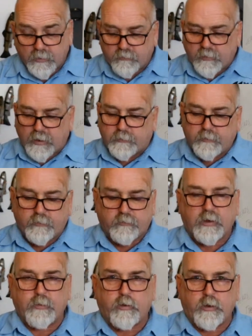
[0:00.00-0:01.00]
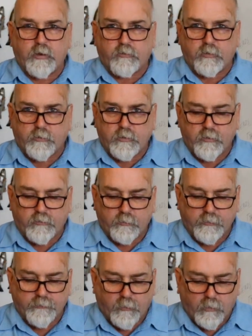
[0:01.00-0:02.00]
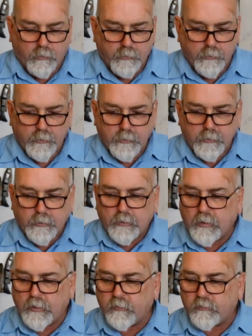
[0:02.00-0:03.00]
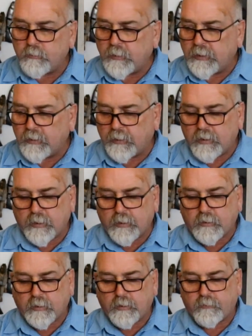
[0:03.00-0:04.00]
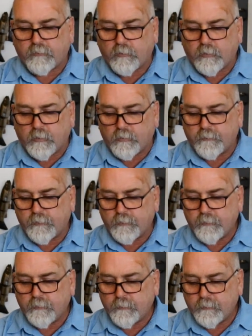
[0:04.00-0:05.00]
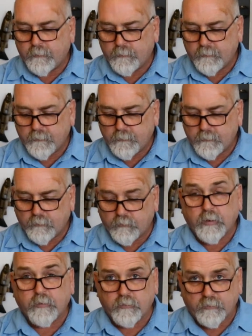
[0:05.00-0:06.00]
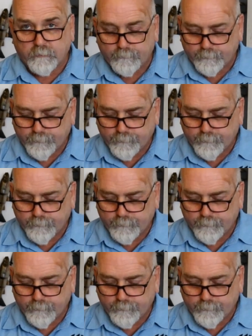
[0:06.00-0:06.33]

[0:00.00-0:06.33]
exactly the same rig as you were using before. It is merely a case of downsizing.